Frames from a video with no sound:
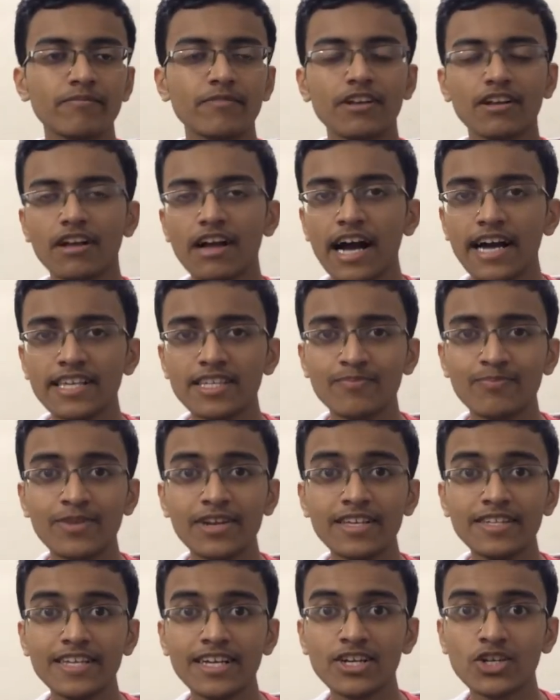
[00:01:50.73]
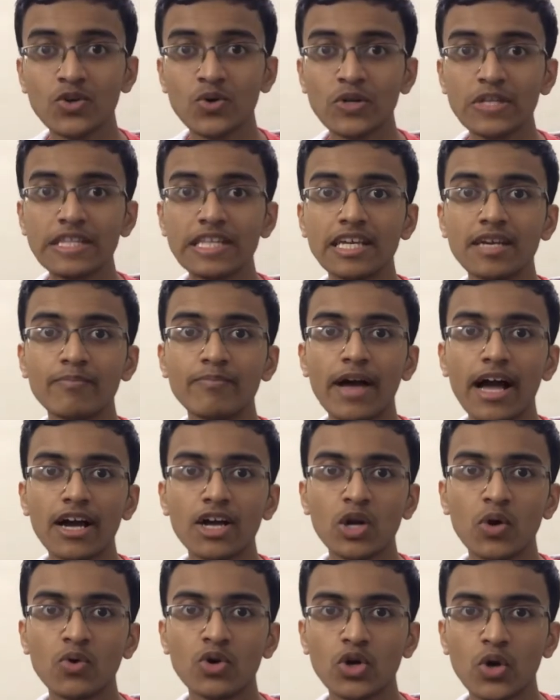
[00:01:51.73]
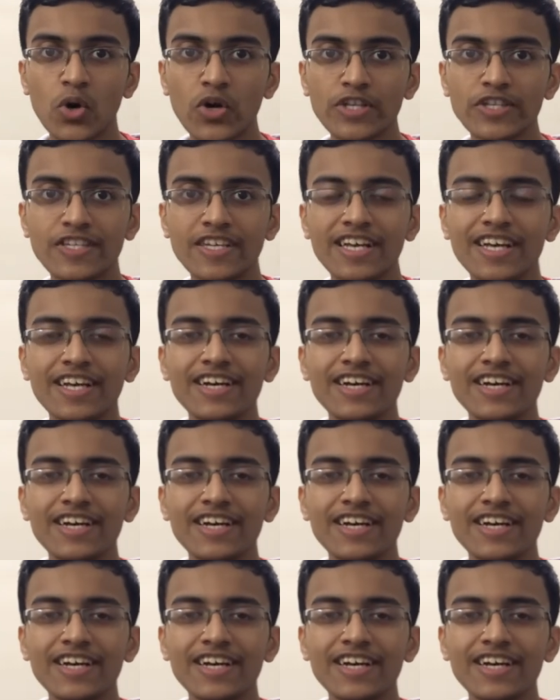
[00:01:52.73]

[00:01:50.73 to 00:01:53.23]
Guys, please ignore the background noise.